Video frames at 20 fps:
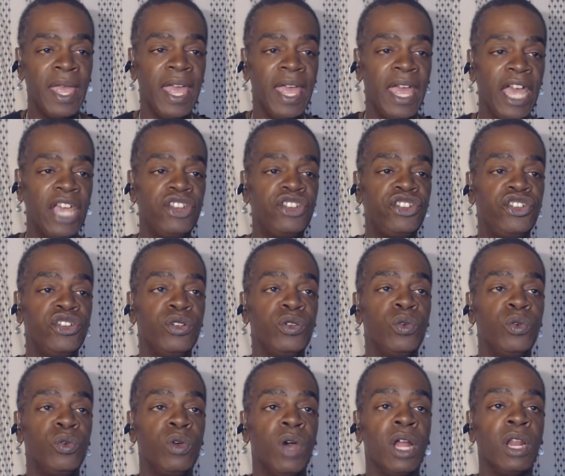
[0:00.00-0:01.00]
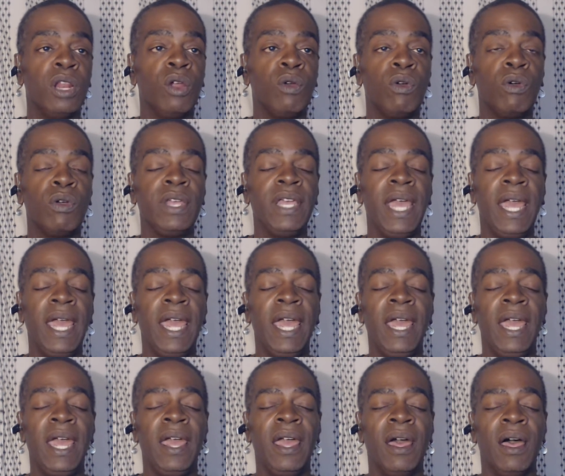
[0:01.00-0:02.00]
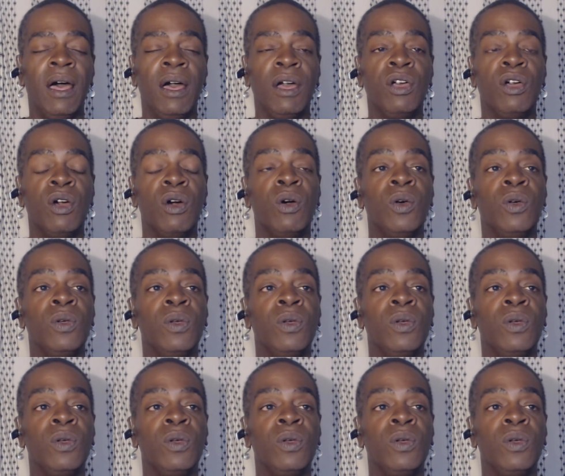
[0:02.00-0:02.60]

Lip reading: Eshu Aloroye Ago,